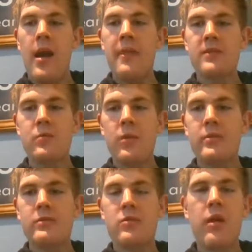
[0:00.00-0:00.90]
that's why
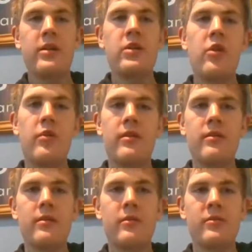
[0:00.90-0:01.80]
it was quite new
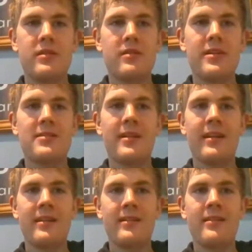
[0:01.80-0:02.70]
and it was
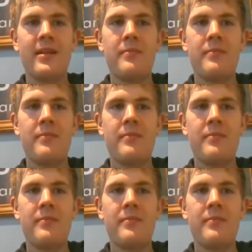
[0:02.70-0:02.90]
exciting, and